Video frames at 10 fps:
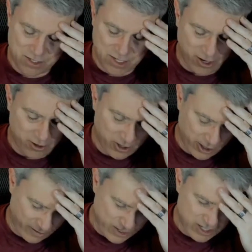
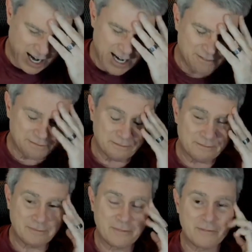Secretary of State
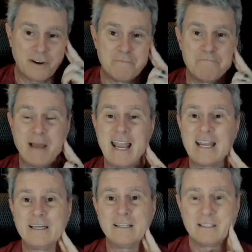from
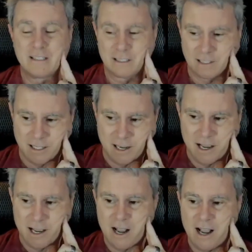Maine
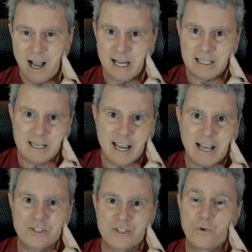
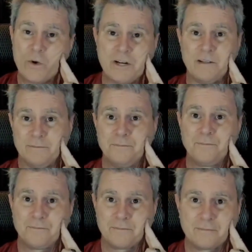contacts Twitter,
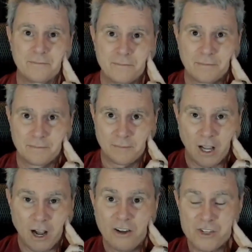
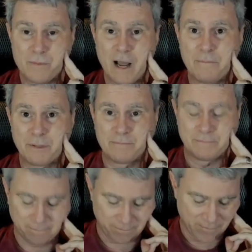calls them up,
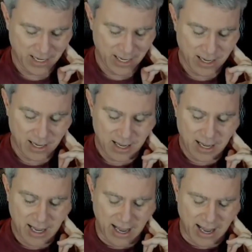
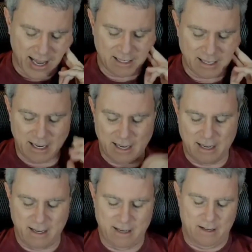and
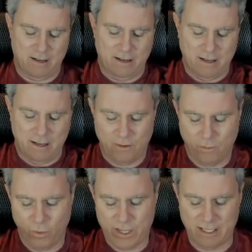
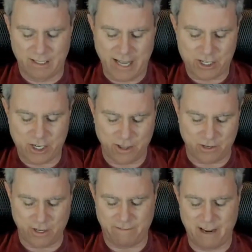with an election
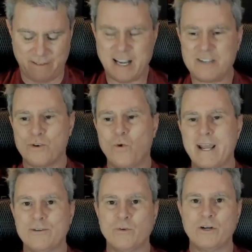35 days
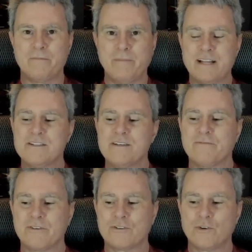away, Twitter bans him
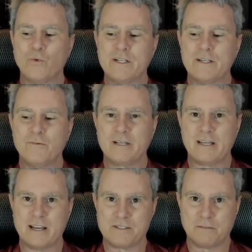for 21
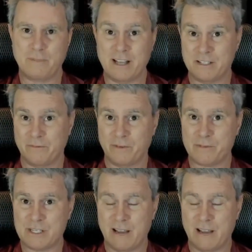days, bans him for